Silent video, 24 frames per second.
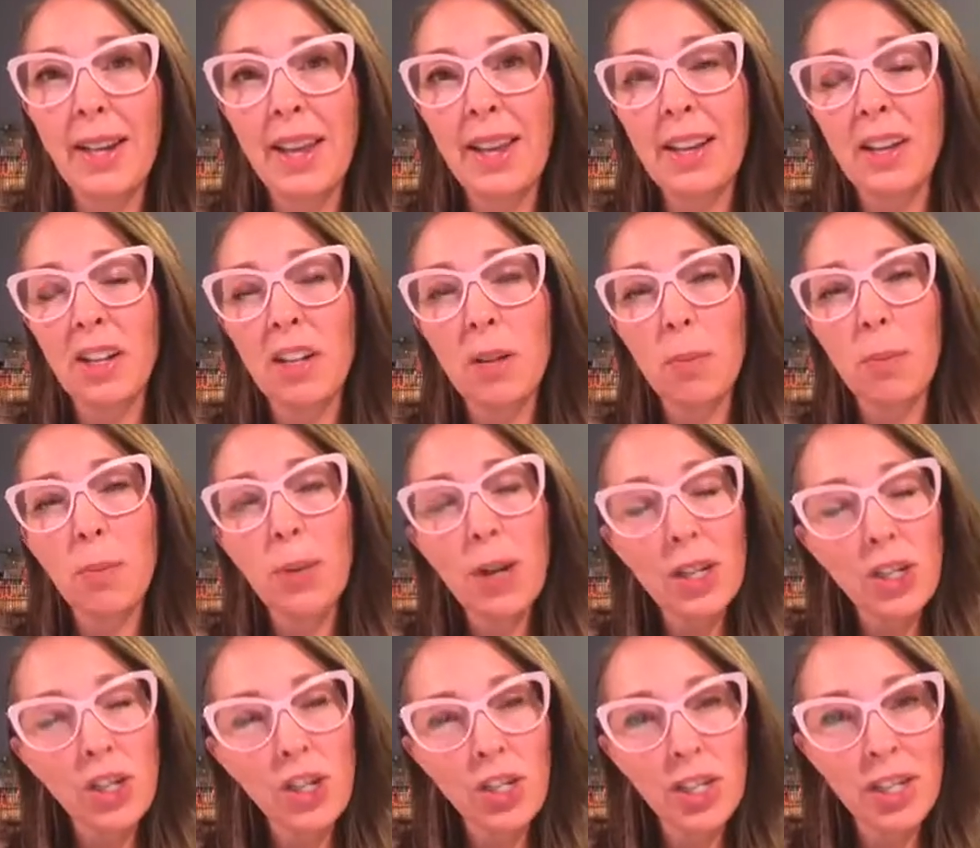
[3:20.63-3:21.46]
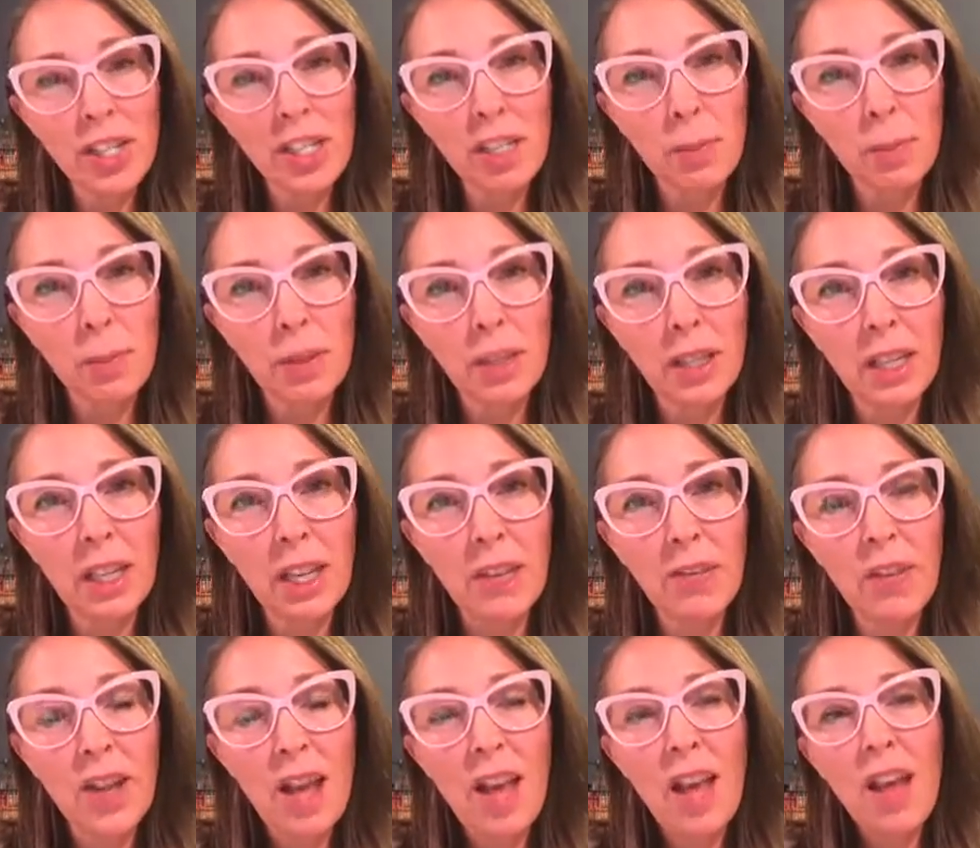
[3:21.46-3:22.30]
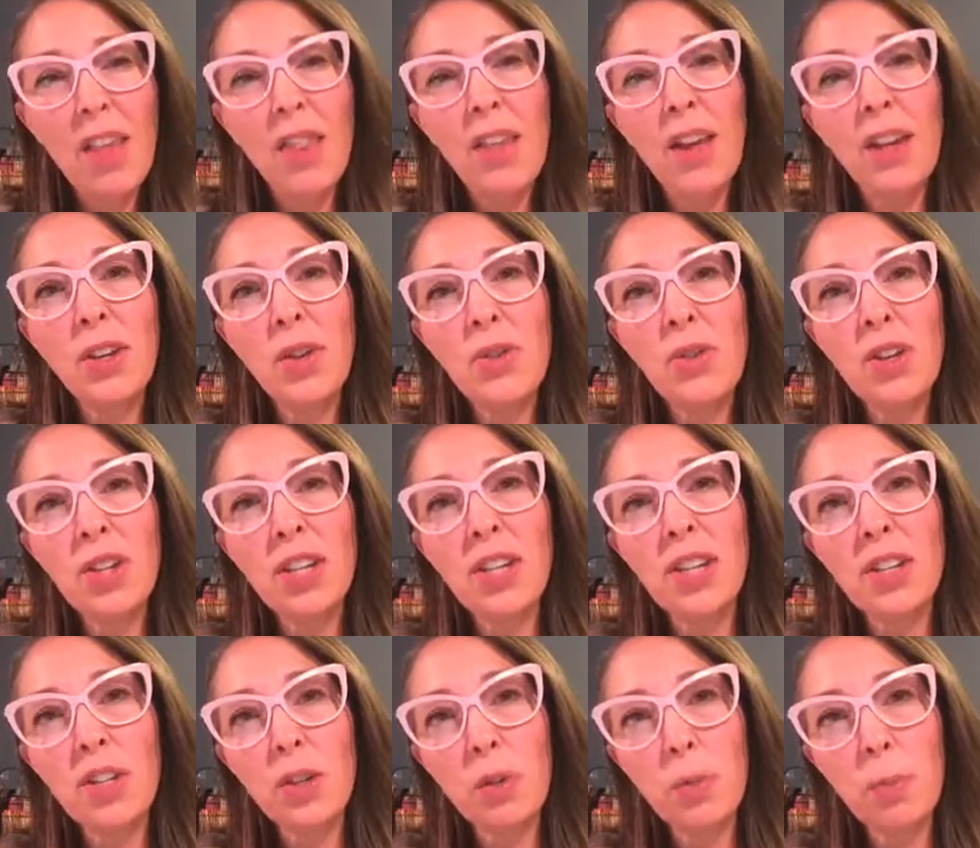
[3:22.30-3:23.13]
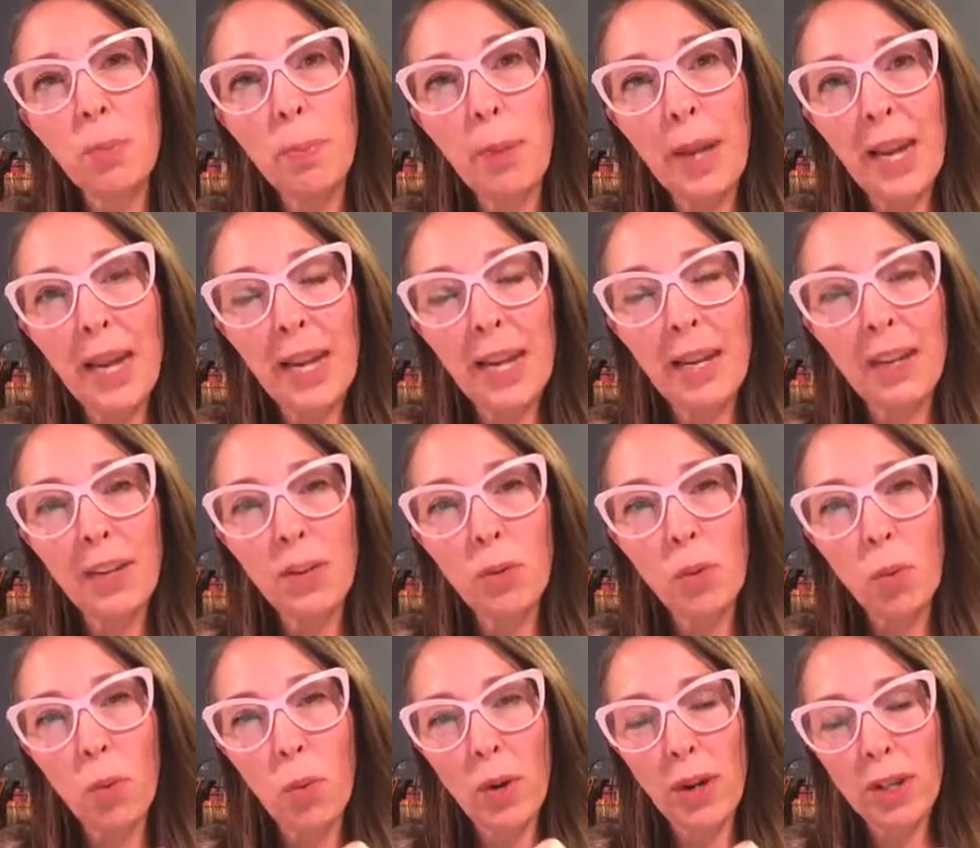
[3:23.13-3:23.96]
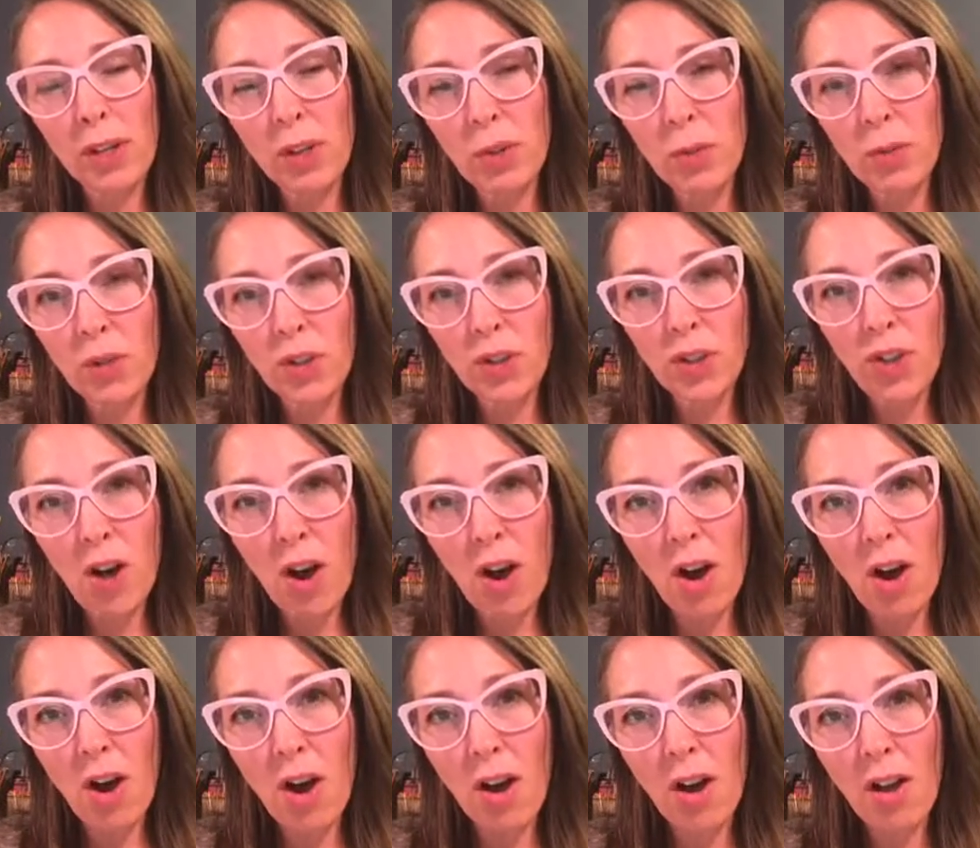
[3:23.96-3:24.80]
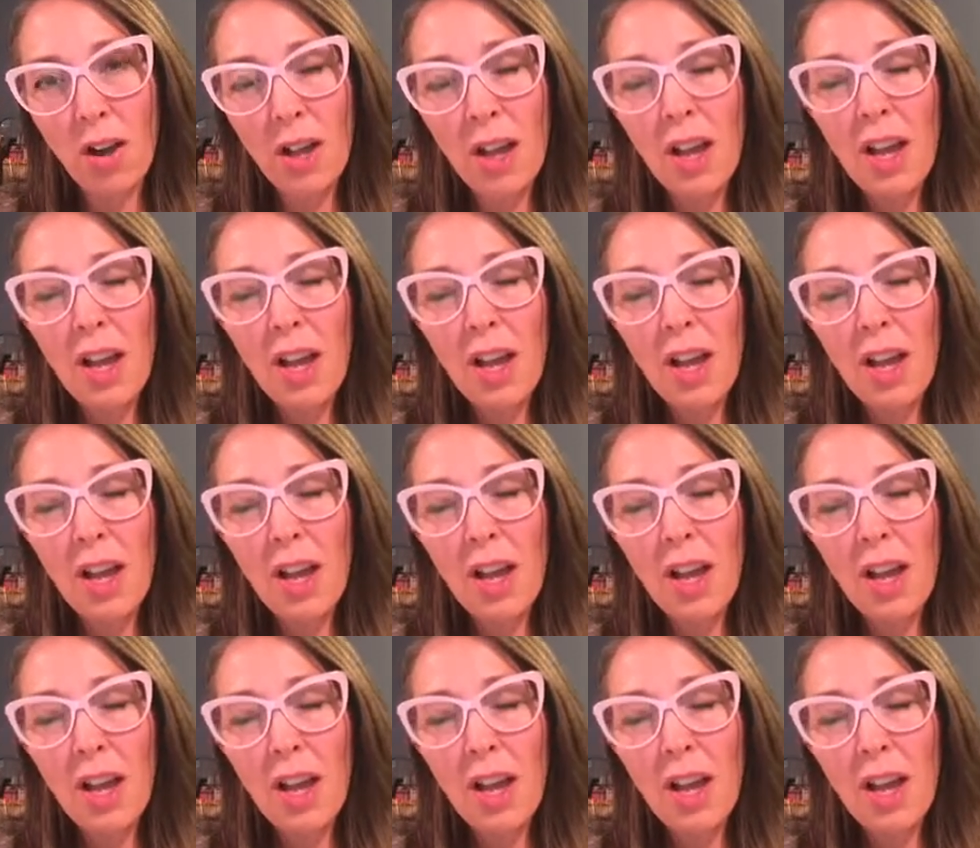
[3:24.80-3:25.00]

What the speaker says: And an Impressionist believed that you needed to paint what you saw.